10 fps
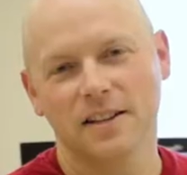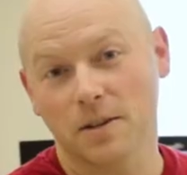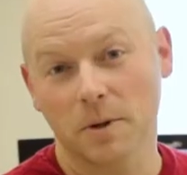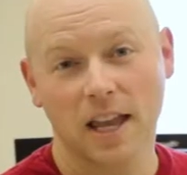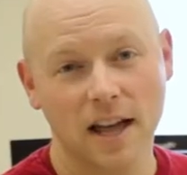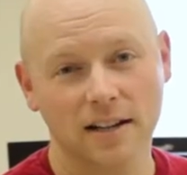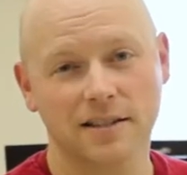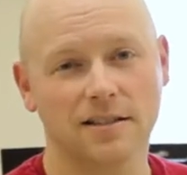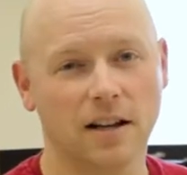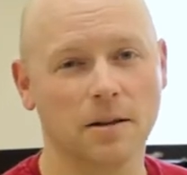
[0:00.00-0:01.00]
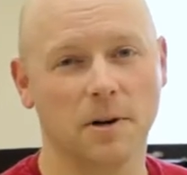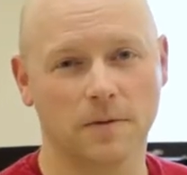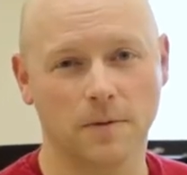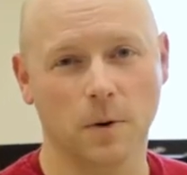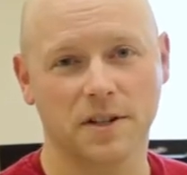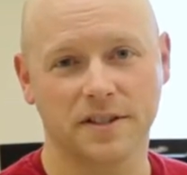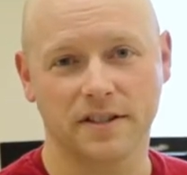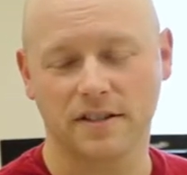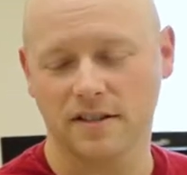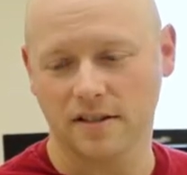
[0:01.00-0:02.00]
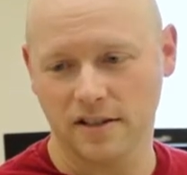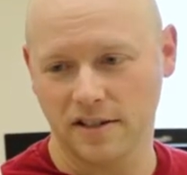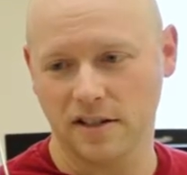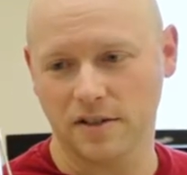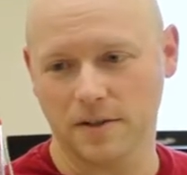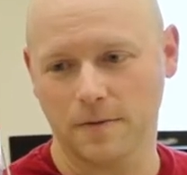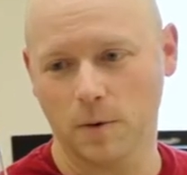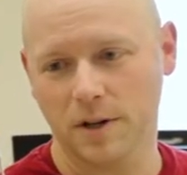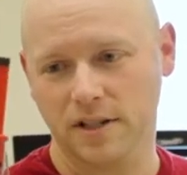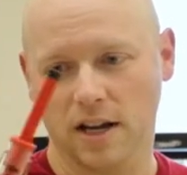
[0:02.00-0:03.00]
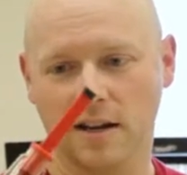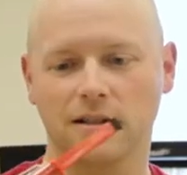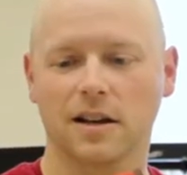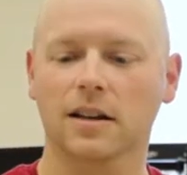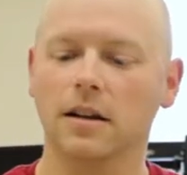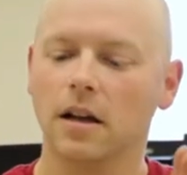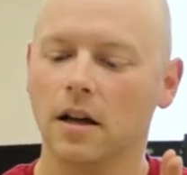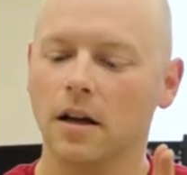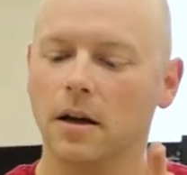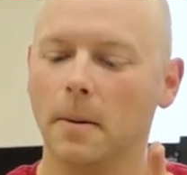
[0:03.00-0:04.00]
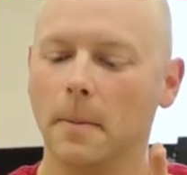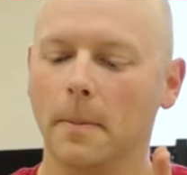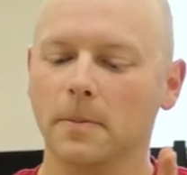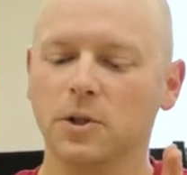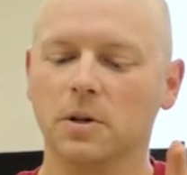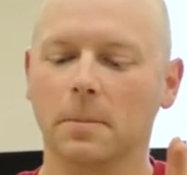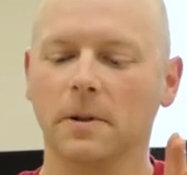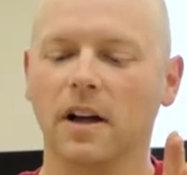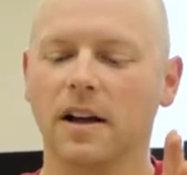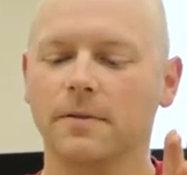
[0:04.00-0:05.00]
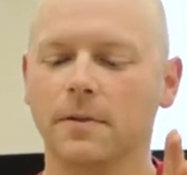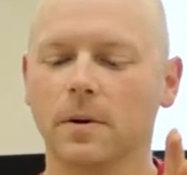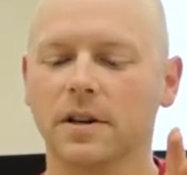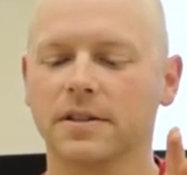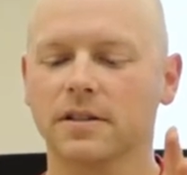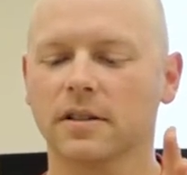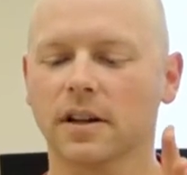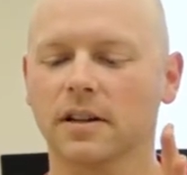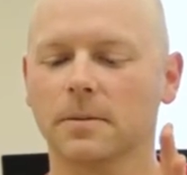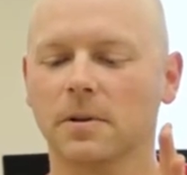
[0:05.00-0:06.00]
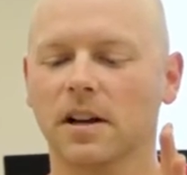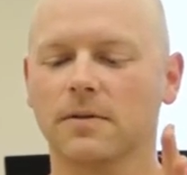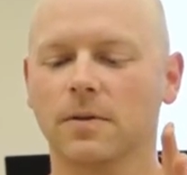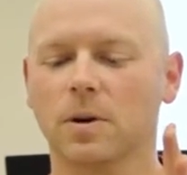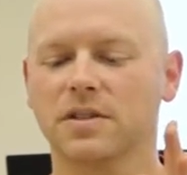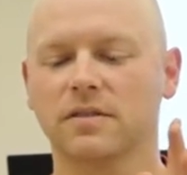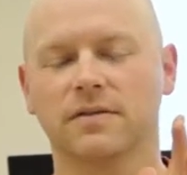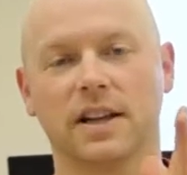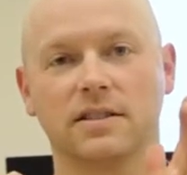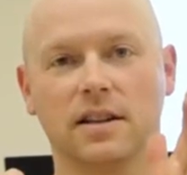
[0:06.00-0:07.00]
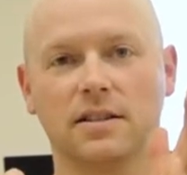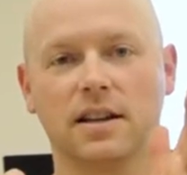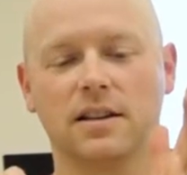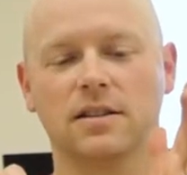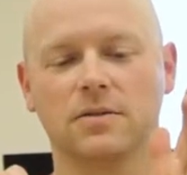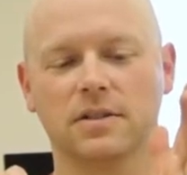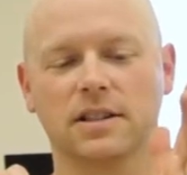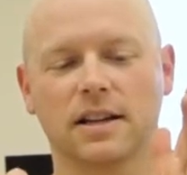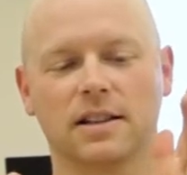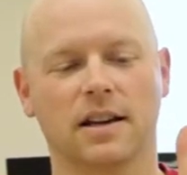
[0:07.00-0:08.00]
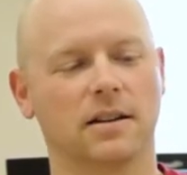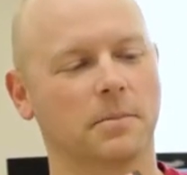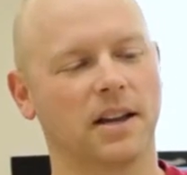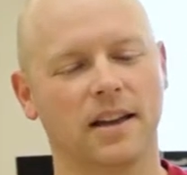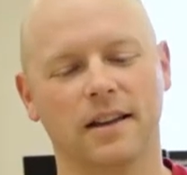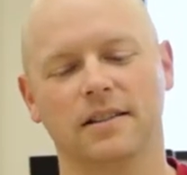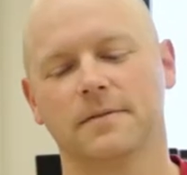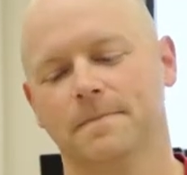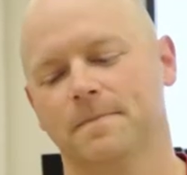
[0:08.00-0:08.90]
So mechanics is all about forces. This here is a force gauge. I can do an applied force. I can apply a force of, let's say, 10 newtons like that on my hand.